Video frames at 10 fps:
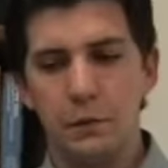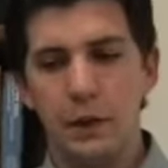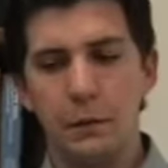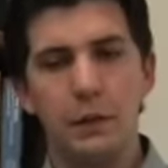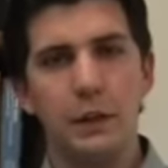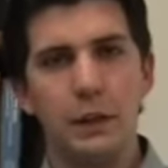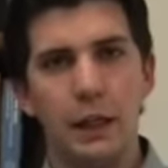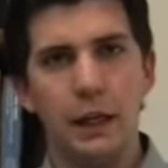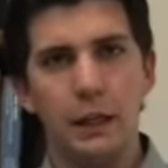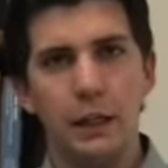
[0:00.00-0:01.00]
really
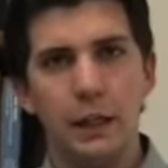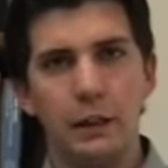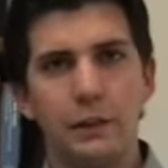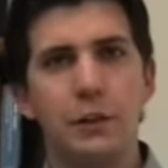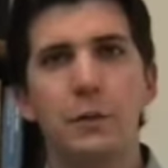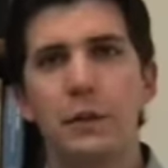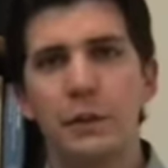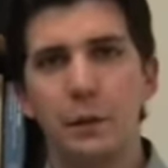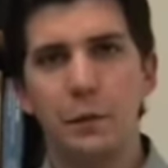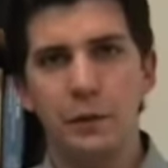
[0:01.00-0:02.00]
determine
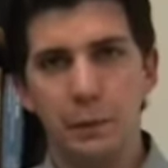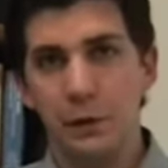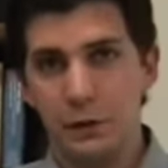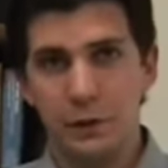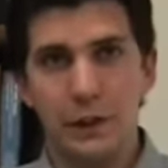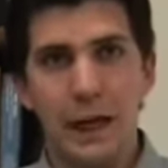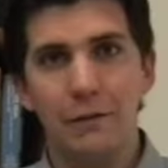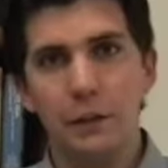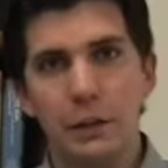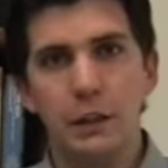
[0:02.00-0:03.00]
someone's personal
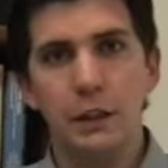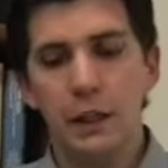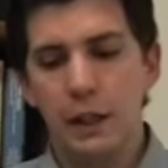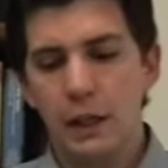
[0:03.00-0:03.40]
livelihood.